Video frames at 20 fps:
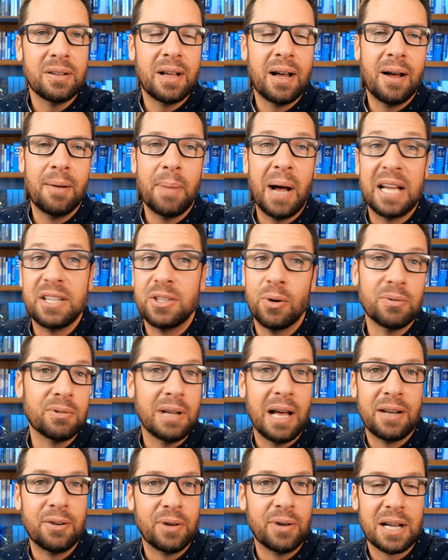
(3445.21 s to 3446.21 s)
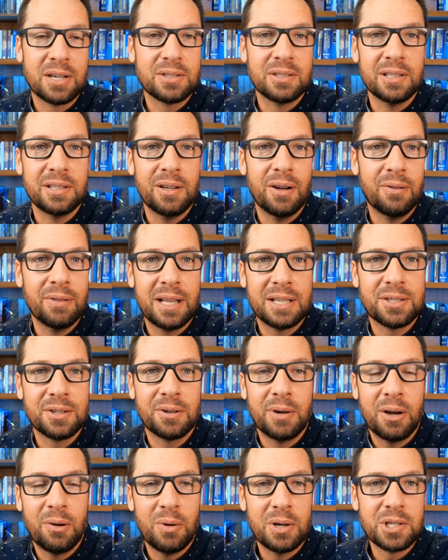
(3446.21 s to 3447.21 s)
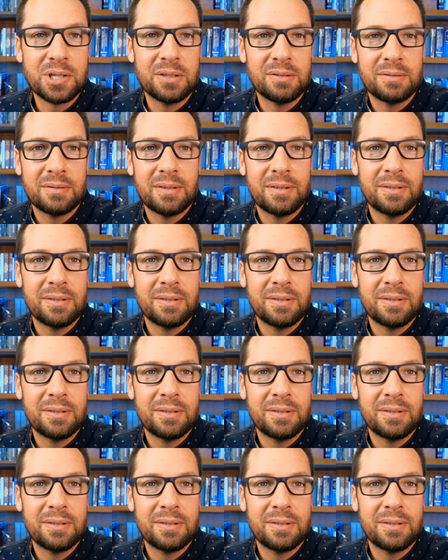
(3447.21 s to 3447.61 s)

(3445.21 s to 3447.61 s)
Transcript: I don't actually know. That's a great question.